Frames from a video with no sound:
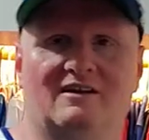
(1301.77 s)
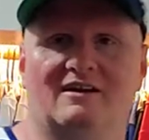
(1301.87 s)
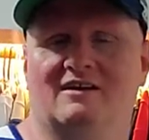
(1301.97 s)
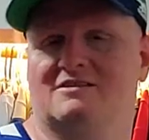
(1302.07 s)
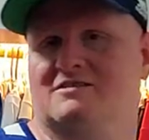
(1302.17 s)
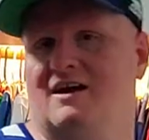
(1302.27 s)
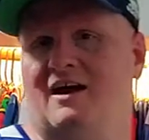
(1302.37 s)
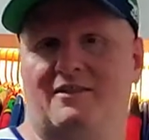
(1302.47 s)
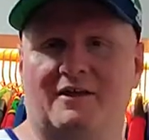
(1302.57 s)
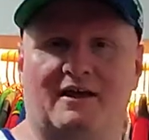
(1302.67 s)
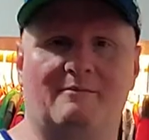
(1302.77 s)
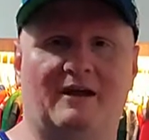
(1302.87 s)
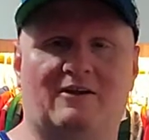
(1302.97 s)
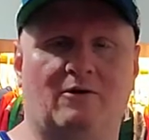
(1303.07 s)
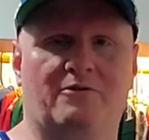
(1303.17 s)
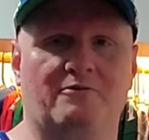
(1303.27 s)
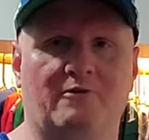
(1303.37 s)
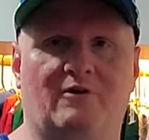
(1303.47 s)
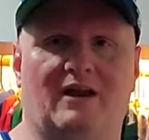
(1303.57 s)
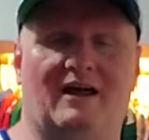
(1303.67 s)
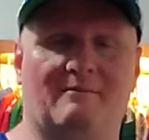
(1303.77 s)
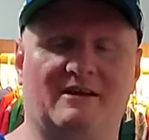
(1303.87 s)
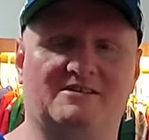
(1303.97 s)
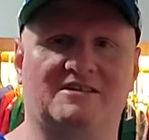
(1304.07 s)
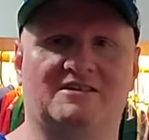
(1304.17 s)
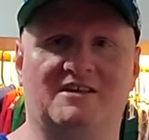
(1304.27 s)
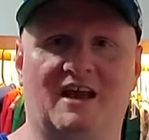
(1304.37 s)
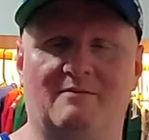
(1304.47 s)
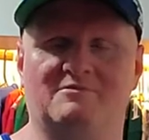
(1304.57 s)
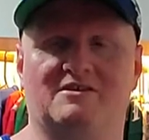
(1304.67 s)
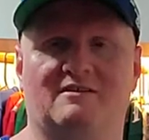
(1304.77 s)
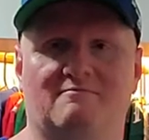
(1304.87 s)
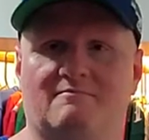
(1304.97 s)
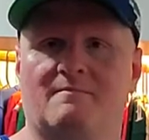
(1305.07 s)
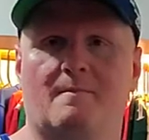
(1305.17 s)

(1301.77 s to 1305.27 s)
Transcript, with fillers: is uh, I think I might go through a lot of my CCMs and